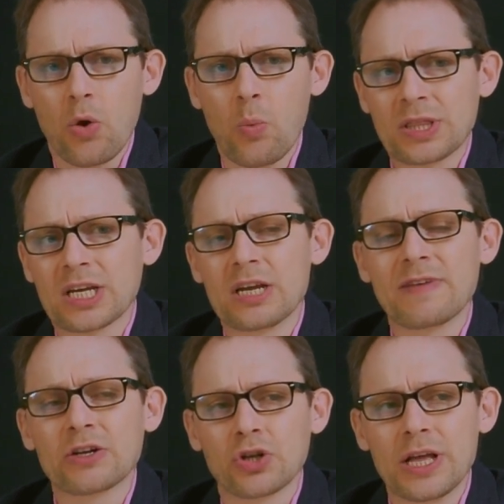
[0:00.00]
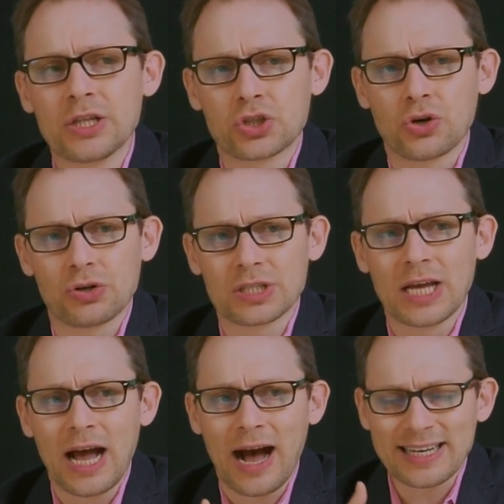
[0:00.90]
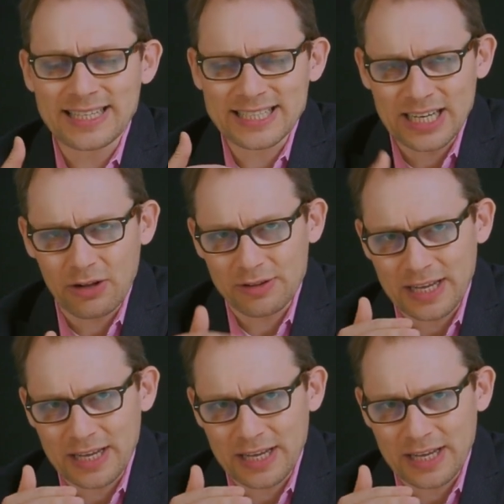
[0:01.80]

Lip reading: with conventional inserts until